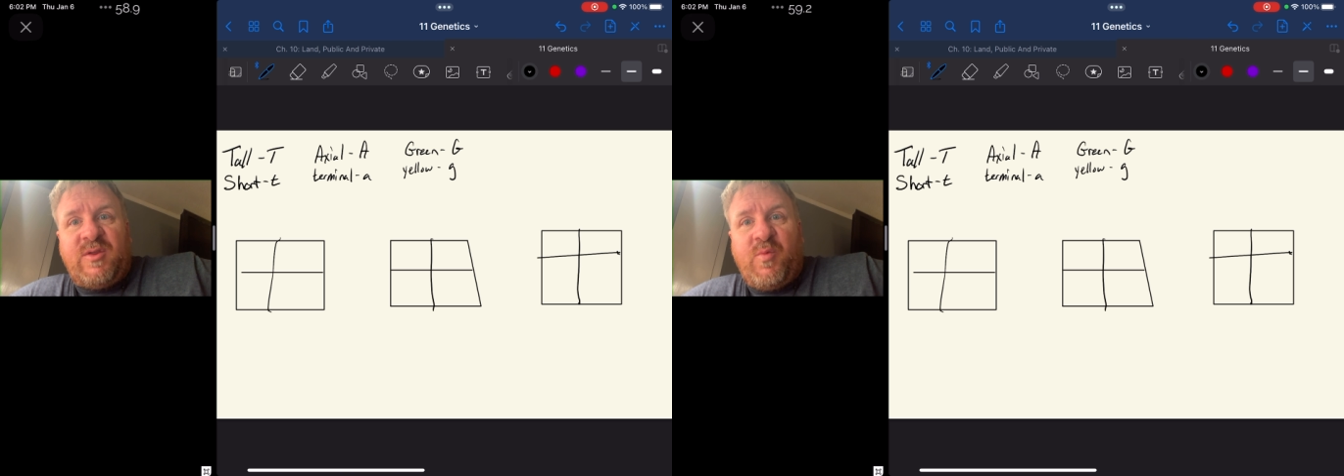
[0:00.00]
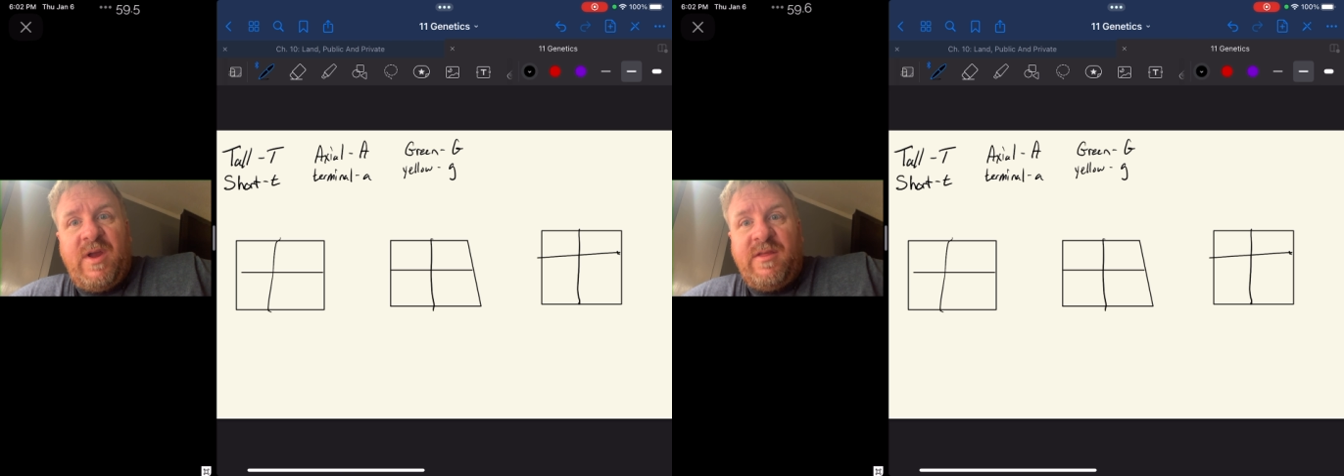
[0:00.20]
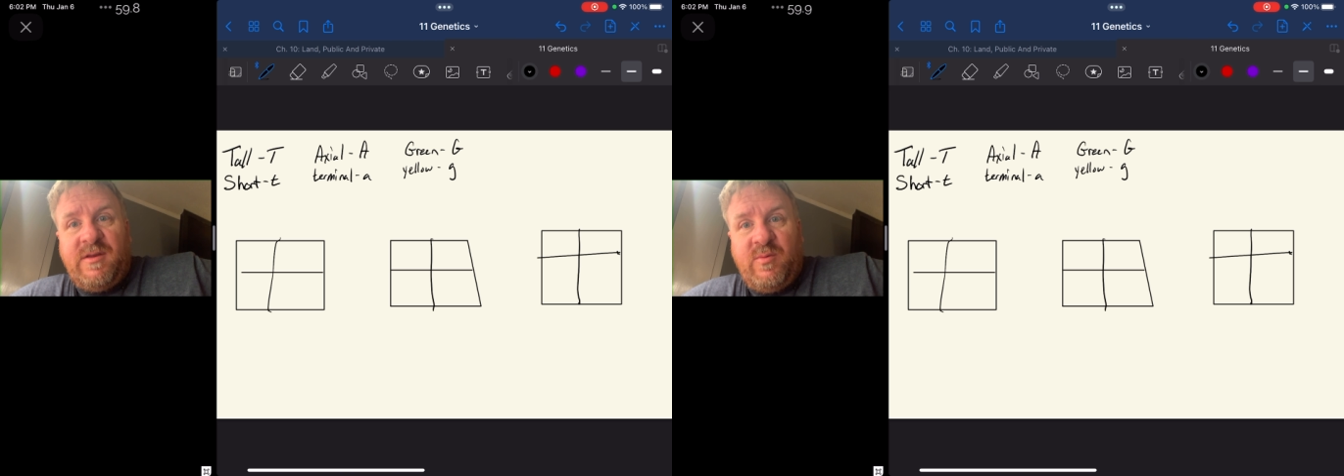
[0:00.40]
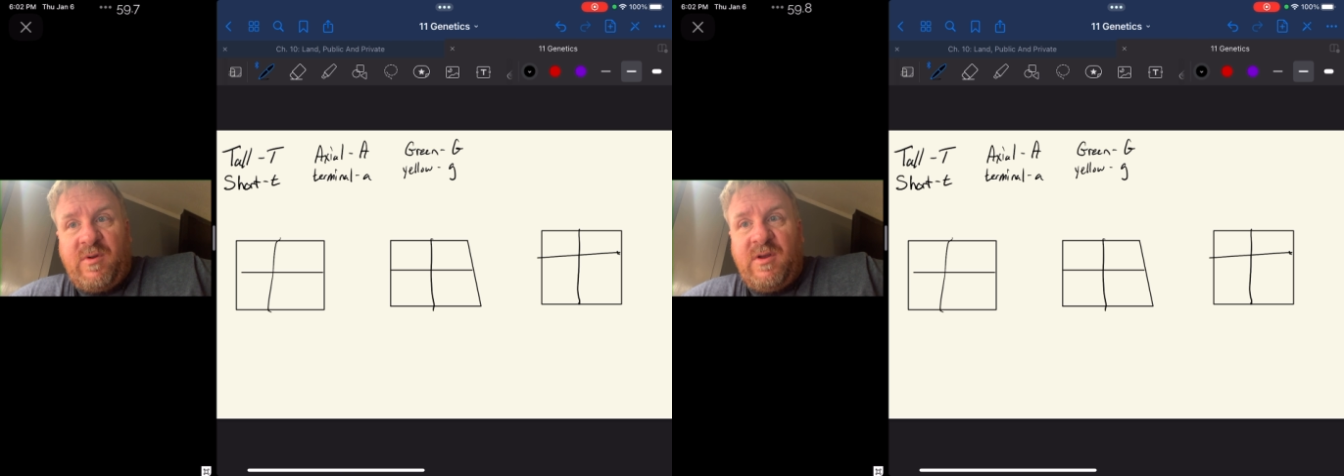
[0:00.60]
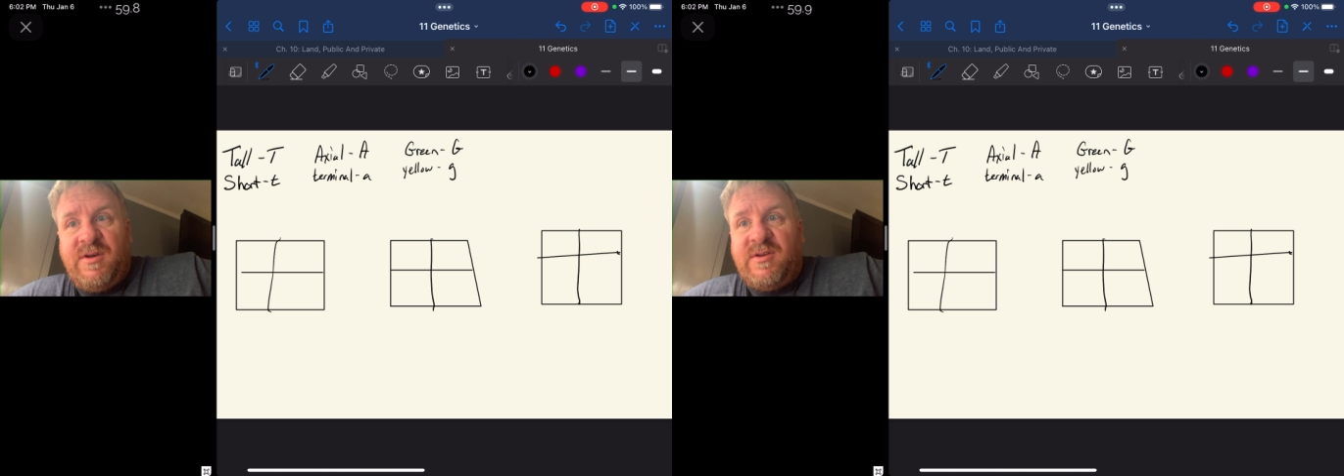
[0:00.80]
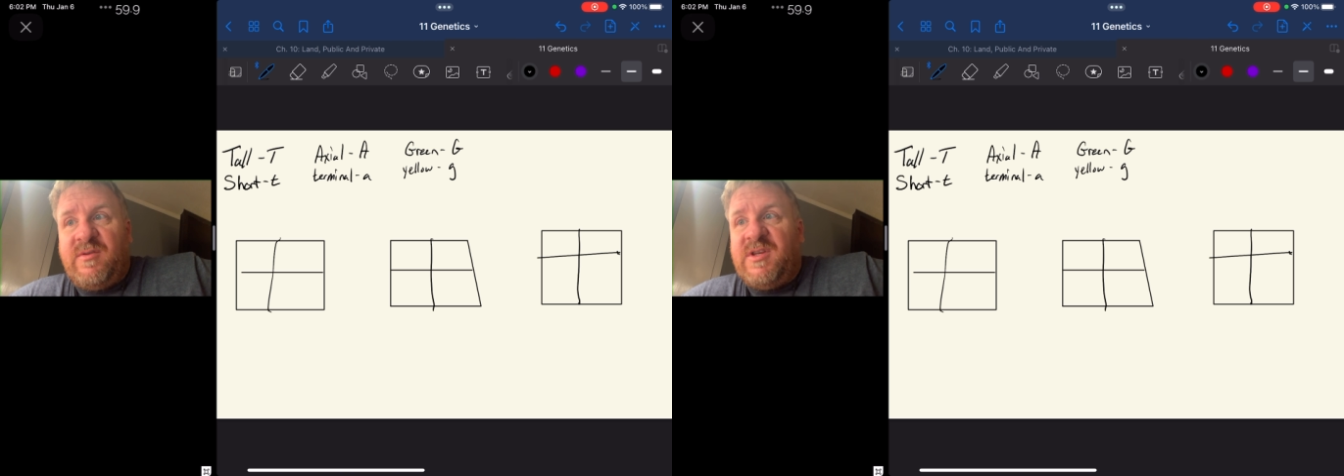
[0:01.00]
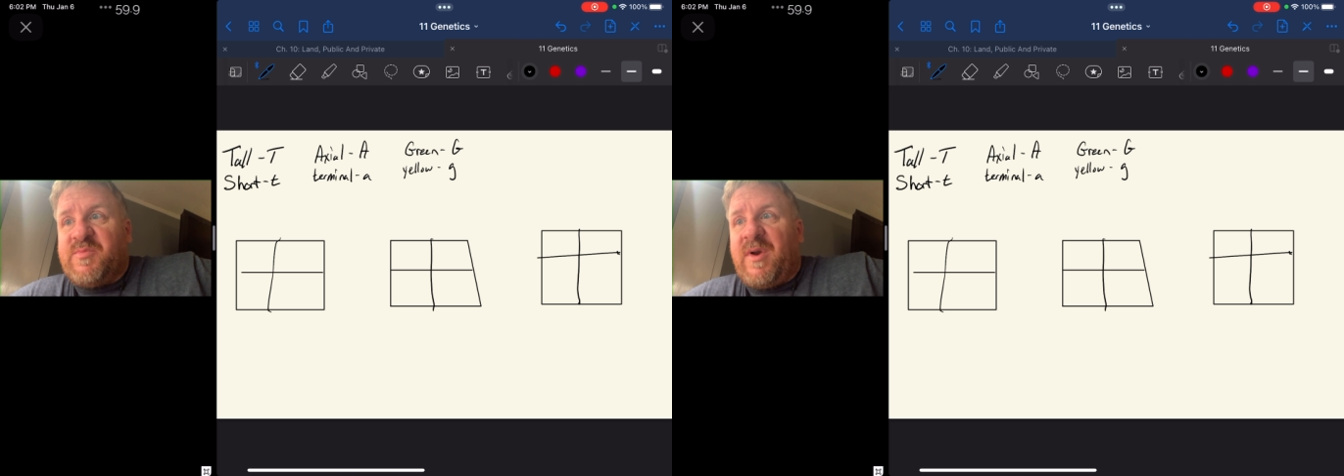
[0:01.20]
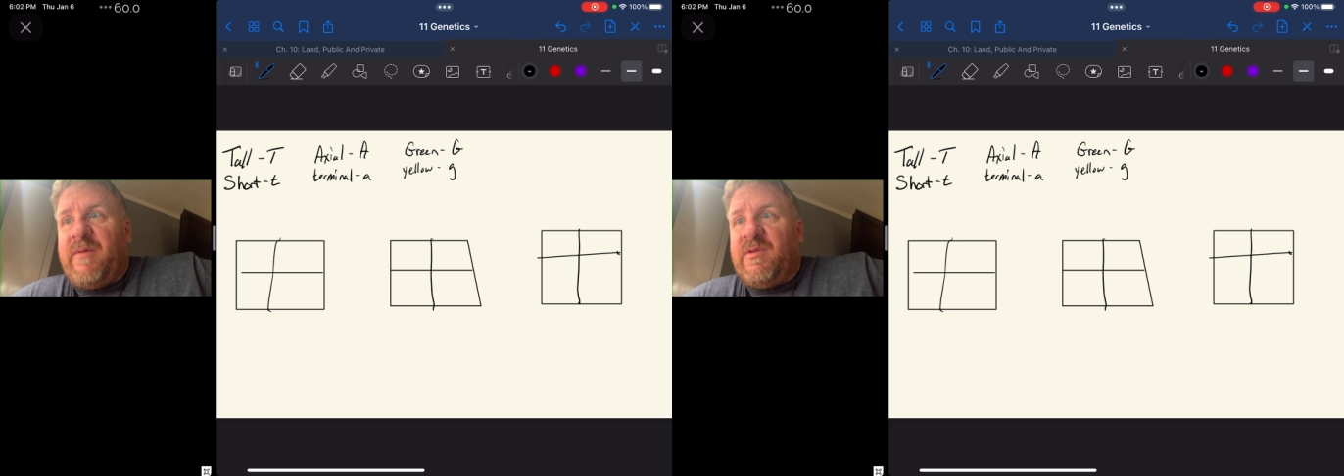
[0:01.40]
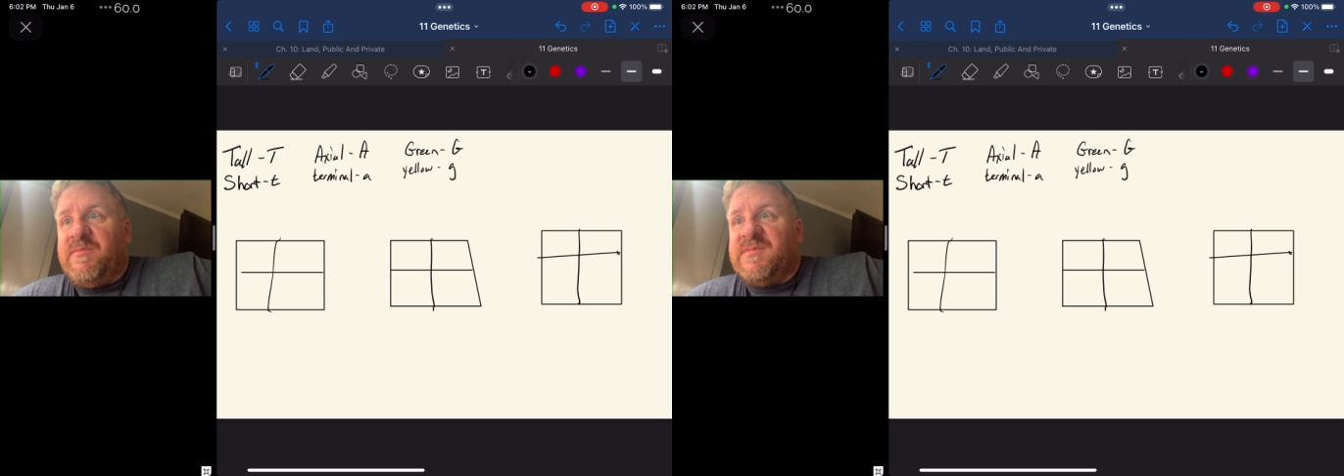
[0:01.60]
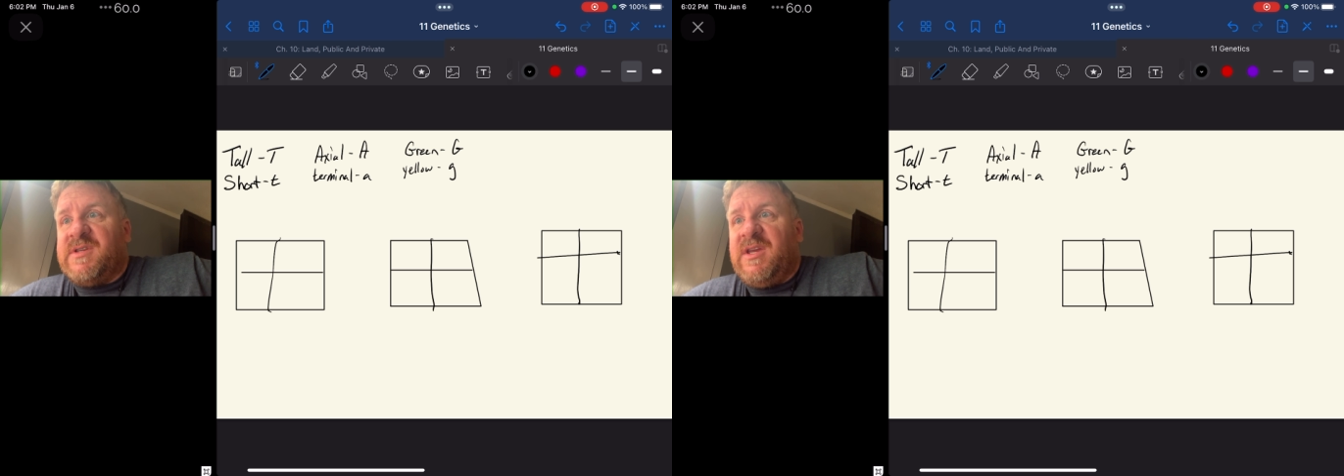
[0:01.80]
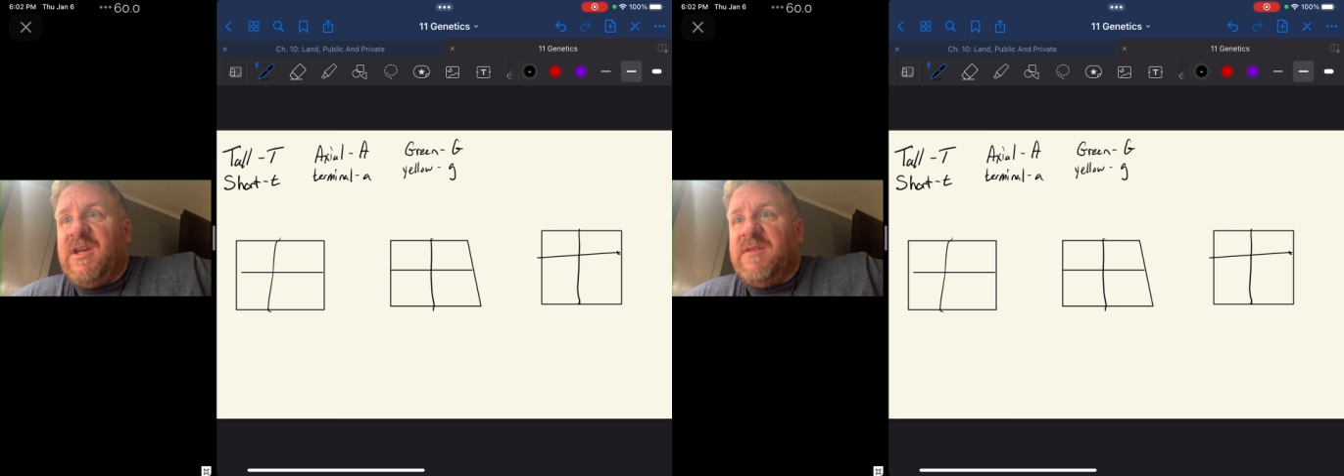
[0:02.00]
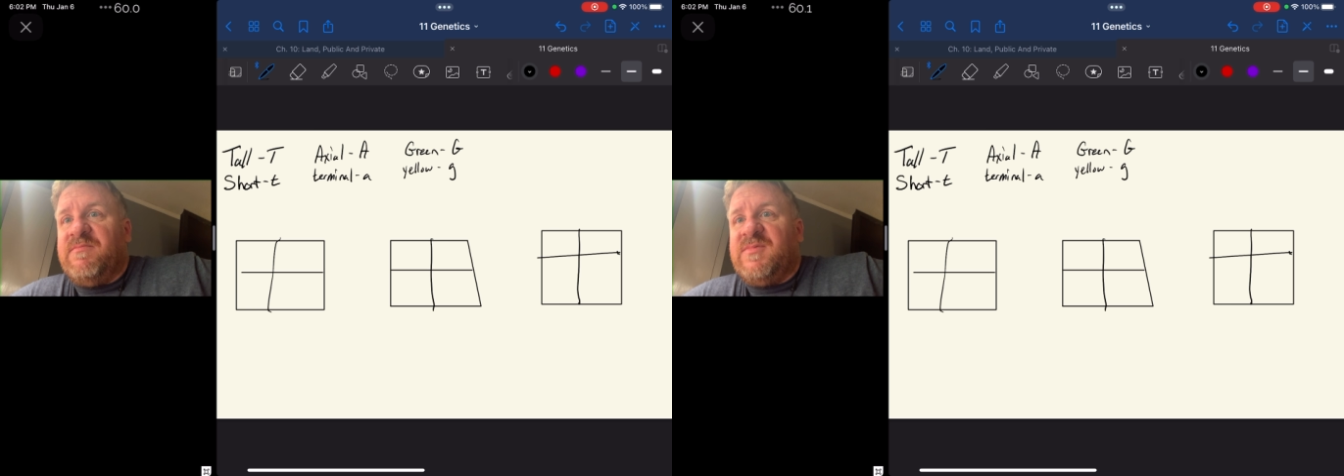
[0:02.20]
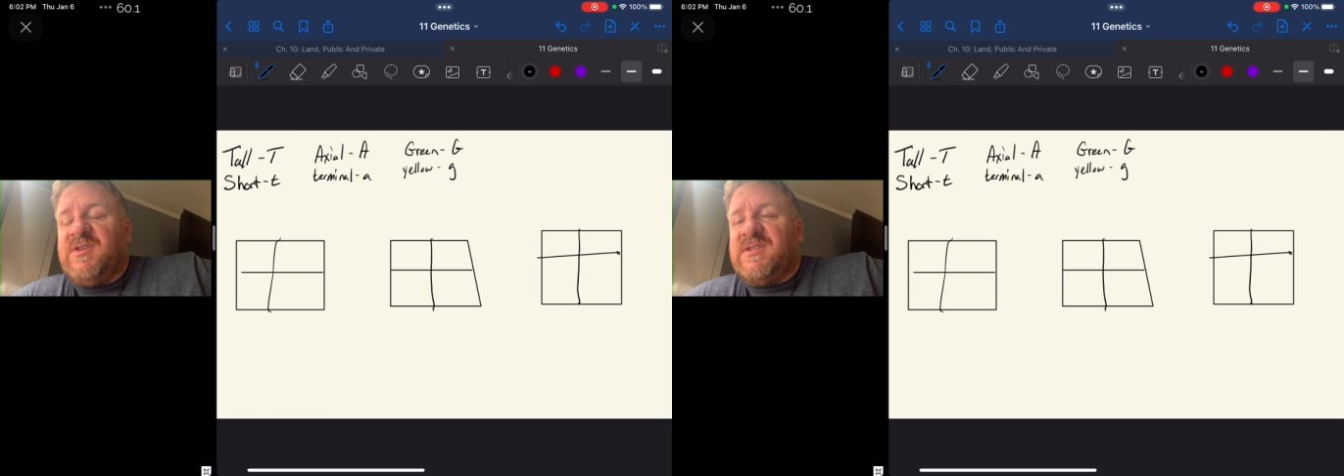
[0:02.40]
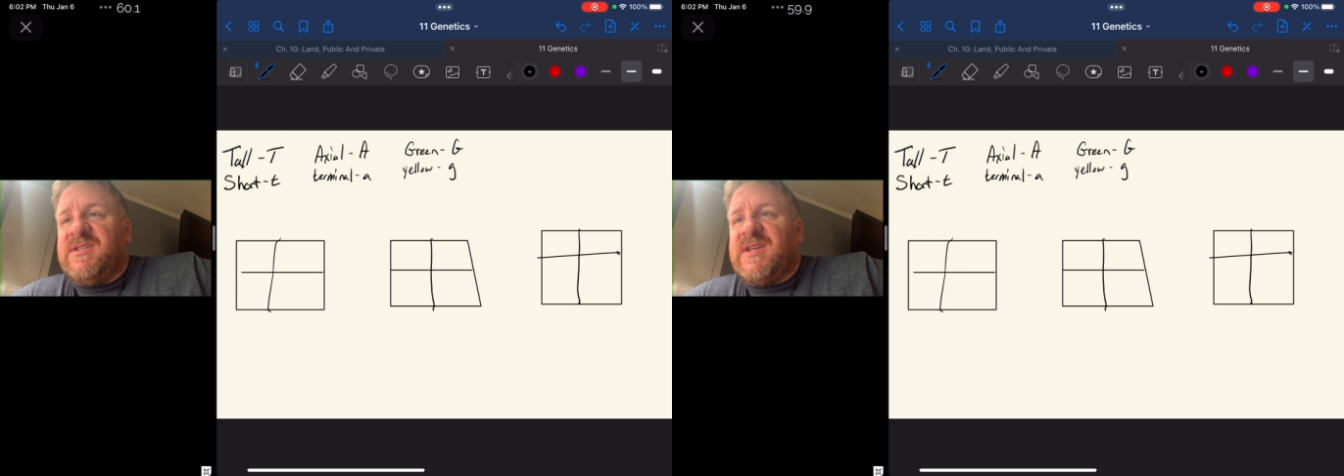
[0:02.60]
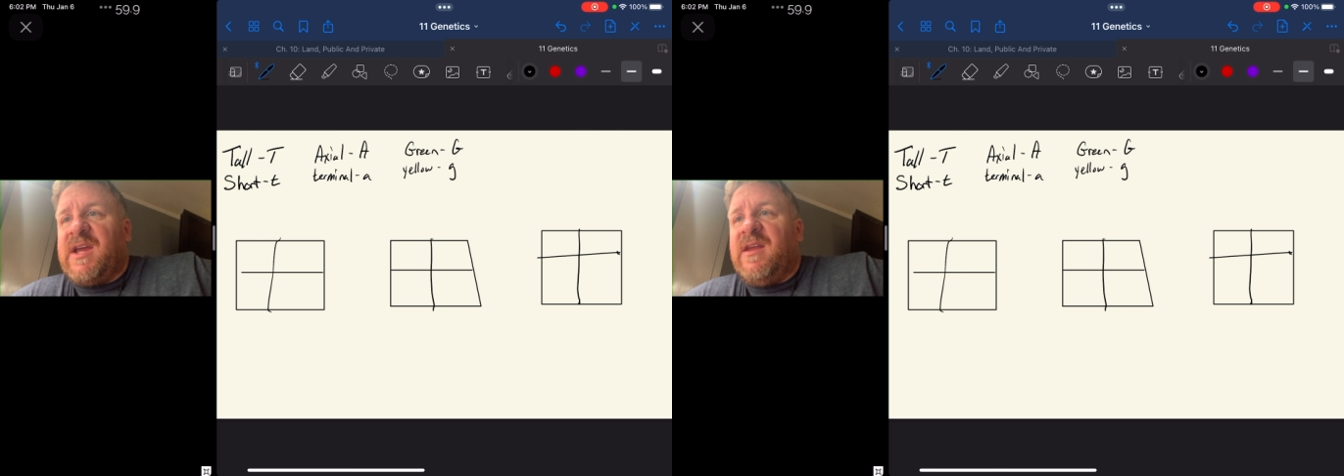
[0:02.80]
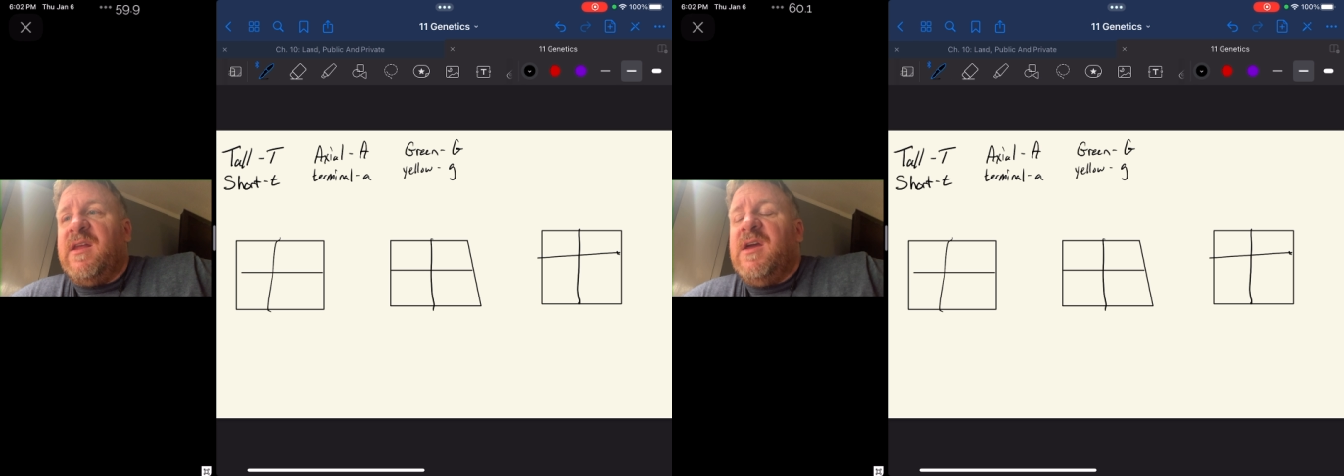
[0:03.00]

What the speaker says: way that we're going to do these problems in just a second,